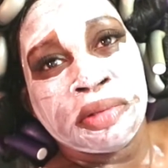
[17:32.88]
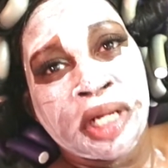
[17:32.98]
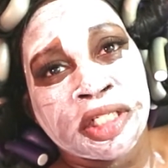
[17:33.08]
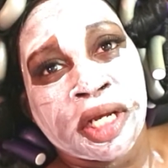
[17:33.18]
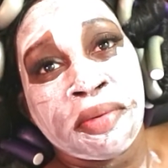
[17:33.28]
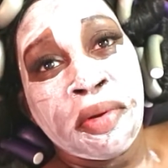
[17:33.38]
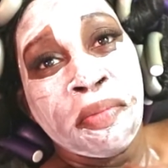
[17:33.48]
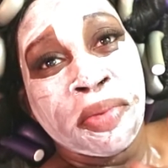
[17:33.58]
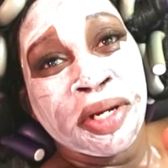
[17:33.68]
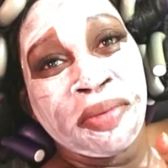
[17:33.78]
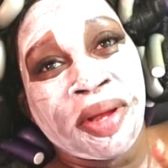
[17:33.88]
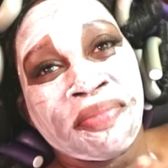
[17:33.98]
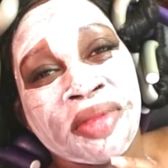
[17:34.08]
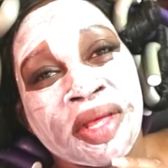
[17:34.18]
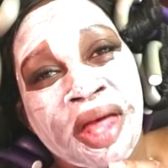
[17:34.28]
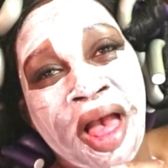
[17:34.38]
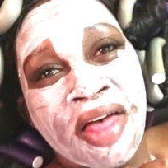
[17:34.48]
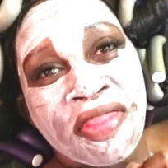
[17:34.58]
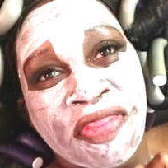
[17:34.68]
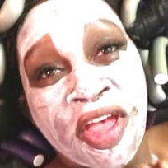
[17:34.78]
Not yet. But anyway,
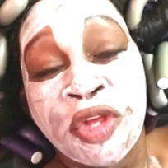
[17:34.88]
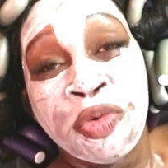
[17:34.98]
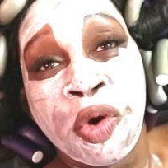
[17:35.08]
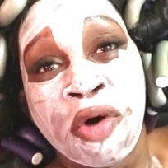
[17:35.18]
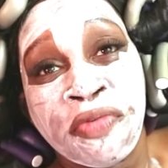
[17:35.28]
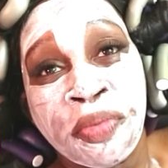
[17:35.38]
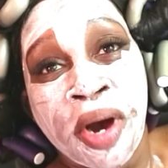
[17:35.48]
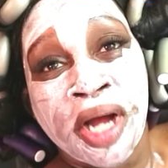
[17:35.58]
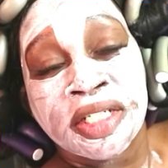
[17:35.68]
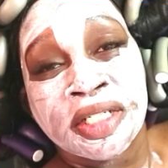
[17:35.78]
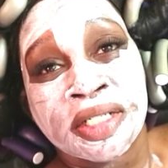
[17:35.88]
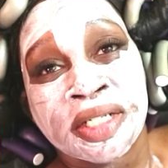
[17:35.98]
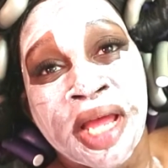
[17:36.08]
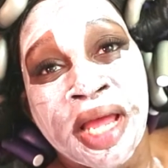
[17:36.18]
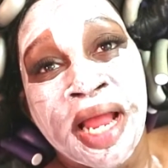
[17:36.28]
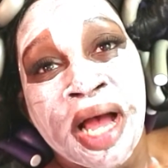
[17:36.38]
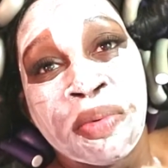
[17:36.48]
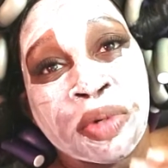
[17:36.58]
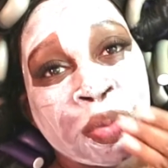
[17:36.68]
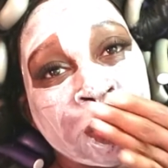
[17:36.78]
thank you all for watching and I
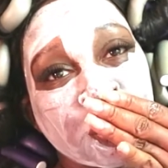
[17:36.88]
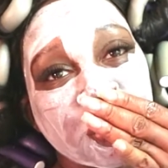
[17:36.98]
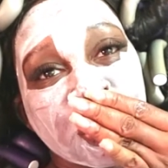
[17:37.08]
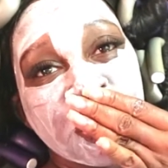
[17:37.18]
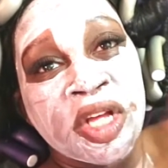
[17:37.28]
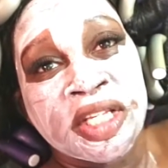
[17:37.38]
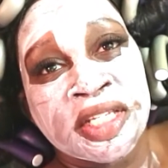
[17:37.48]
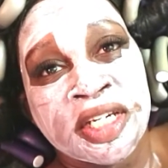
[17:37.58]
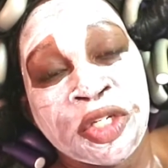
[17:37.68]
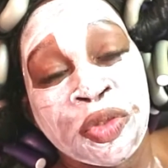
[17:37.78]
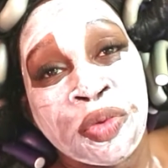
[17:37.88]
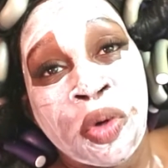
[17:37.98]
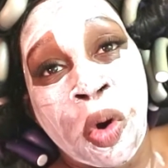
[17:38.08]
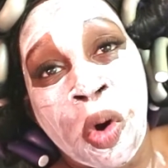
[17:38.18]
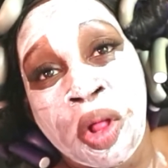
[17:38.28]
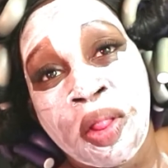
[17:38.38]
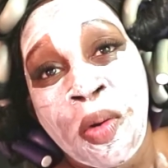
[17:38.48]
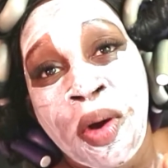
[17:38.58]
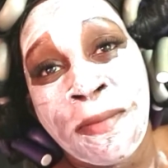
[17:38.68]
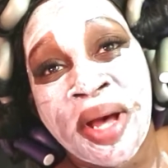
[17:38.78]
will see you all
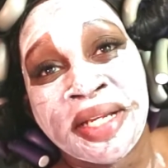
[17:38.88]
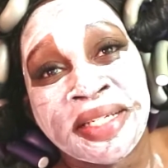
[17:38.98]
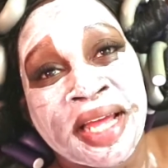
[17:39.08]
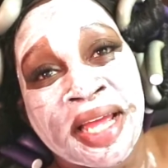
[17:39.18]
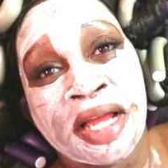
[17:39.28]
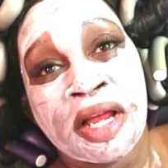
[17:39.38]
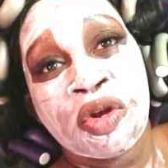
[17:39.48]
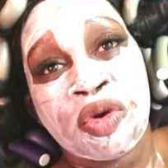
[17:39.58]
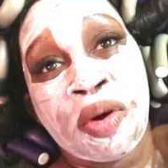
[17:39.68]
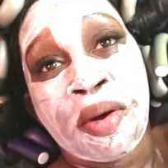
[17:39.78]
on Monday.